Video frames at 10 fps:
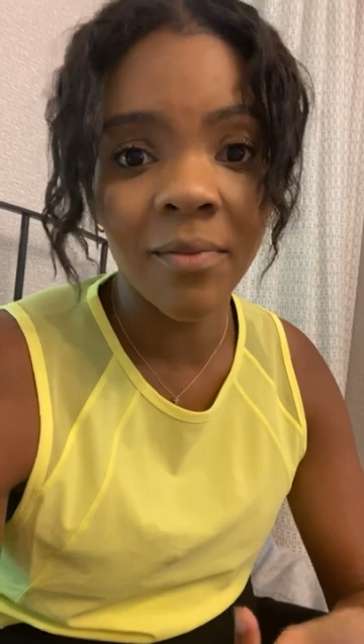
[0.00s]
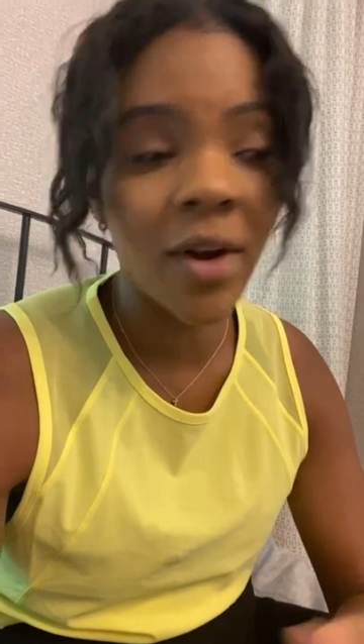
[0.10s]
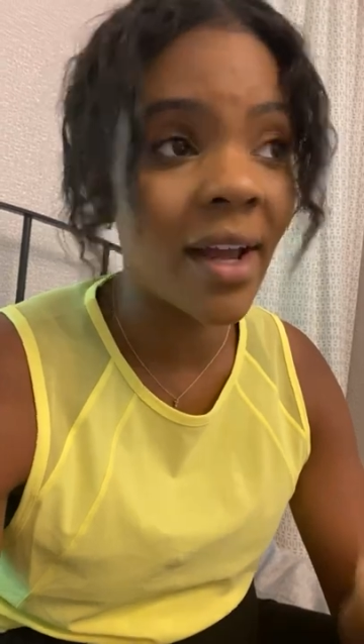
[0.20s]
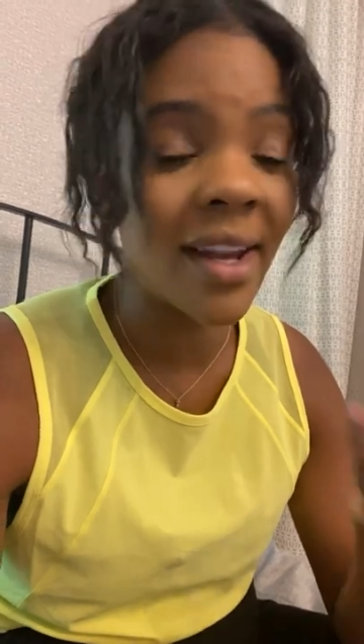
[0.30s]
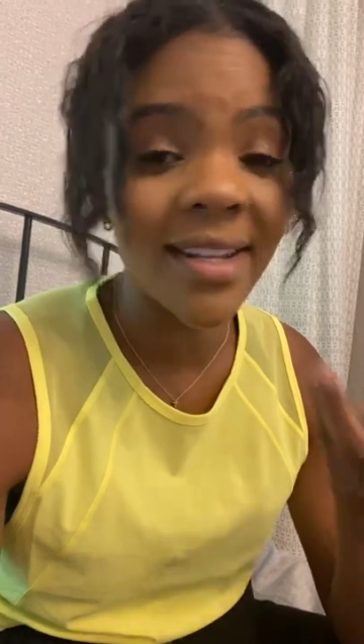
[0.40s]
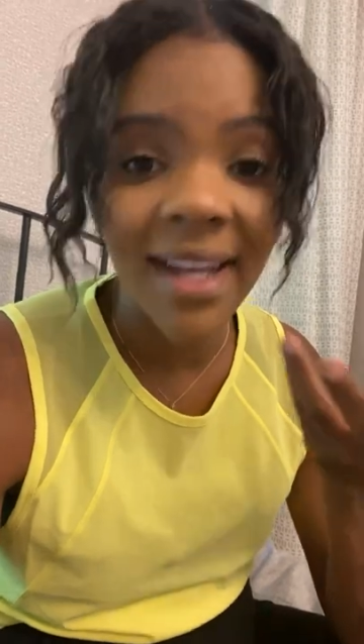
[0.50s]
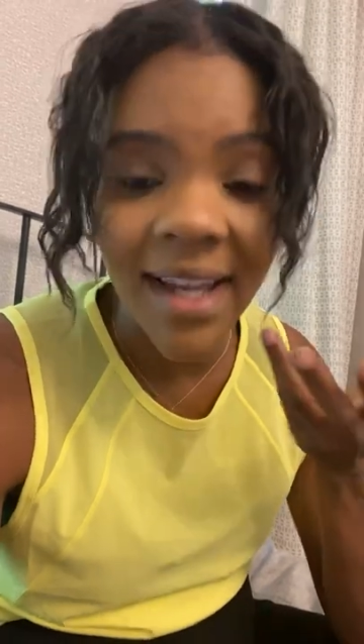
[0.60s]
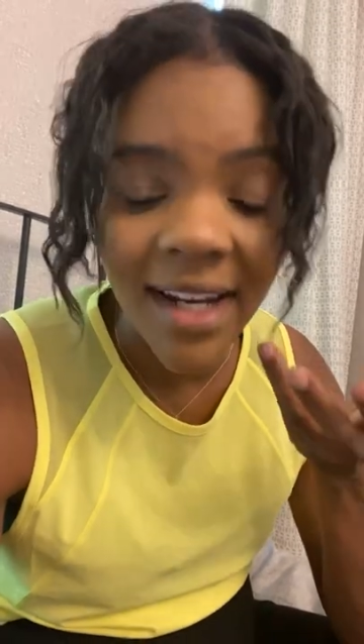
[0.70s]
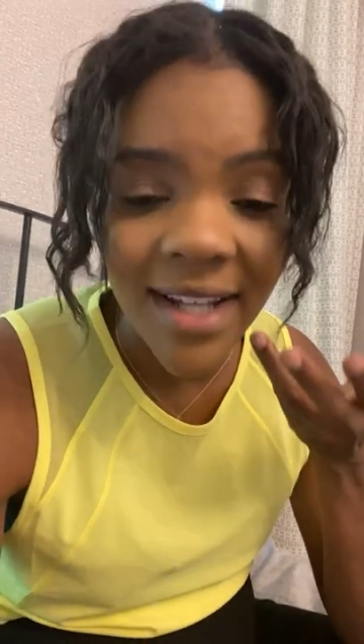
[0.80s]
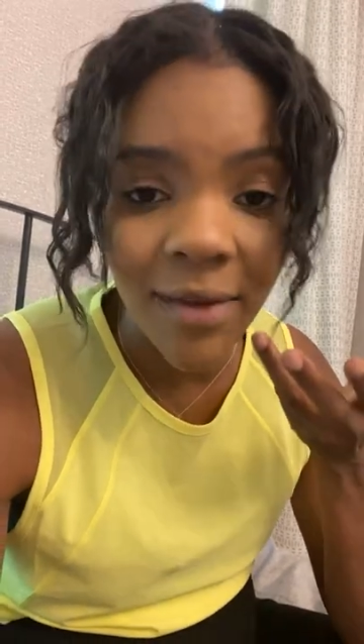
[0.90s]
It is, it
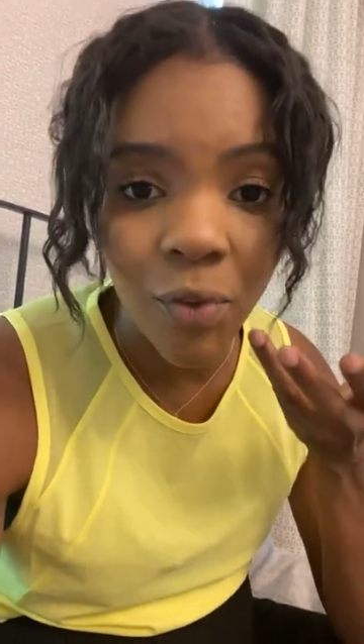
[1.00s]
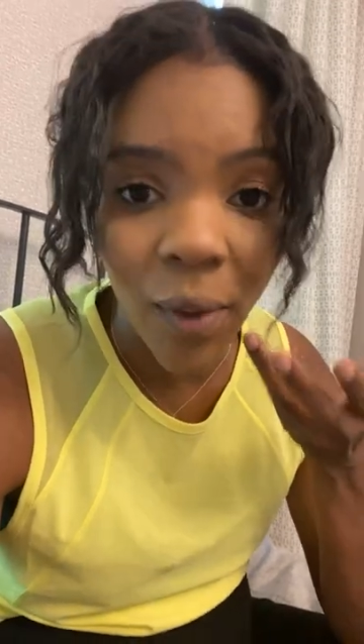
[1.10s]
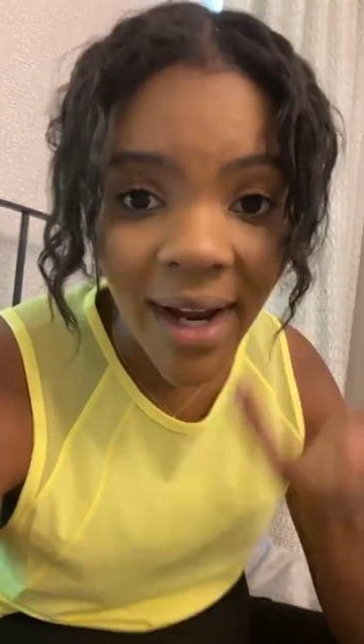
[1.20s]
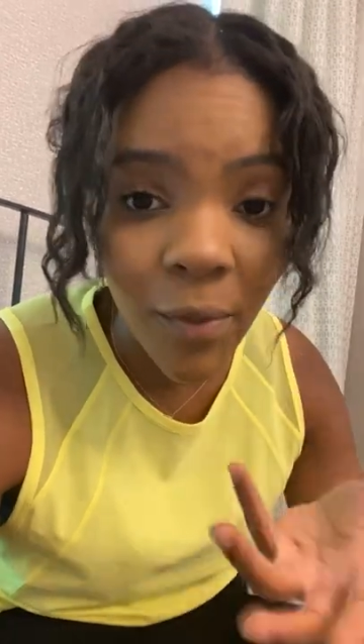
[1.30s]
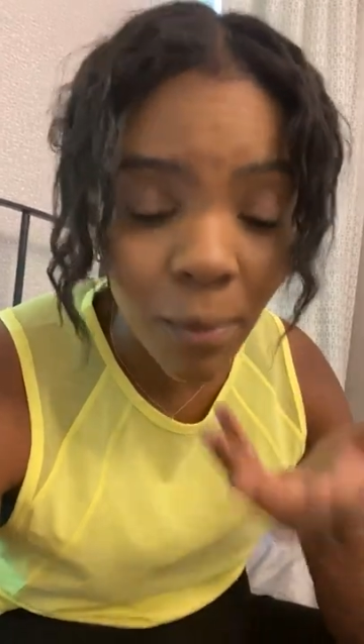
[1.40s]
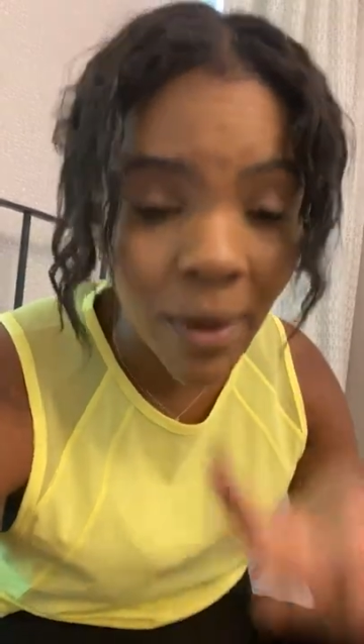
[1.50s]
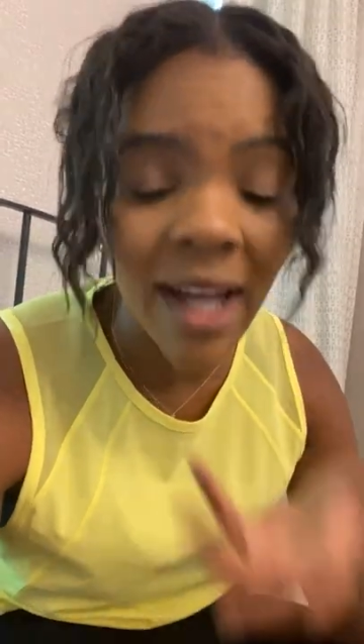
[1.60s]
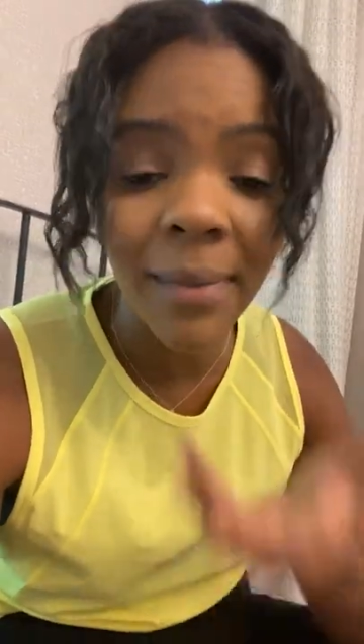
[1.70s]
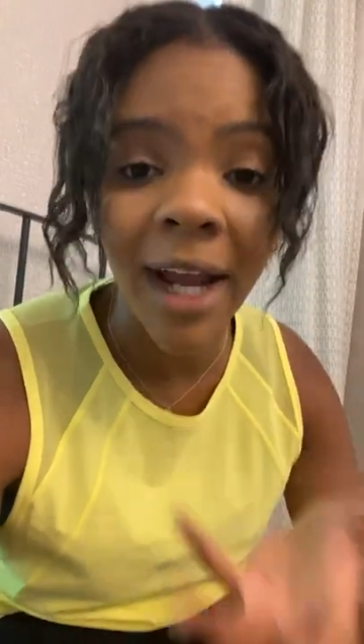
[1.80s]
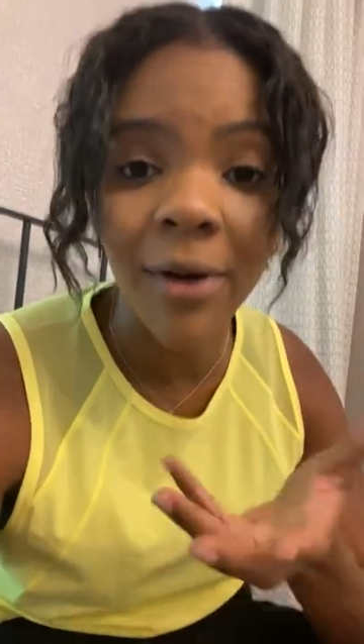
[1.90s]
is a,
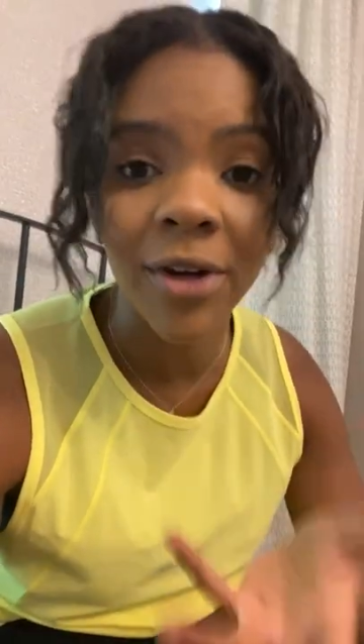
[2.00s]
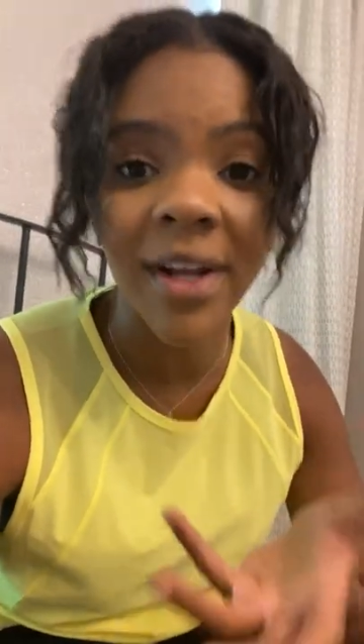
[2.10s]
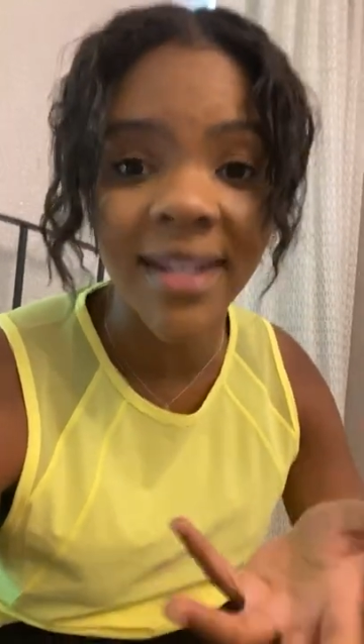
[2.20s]
Planned Parenthood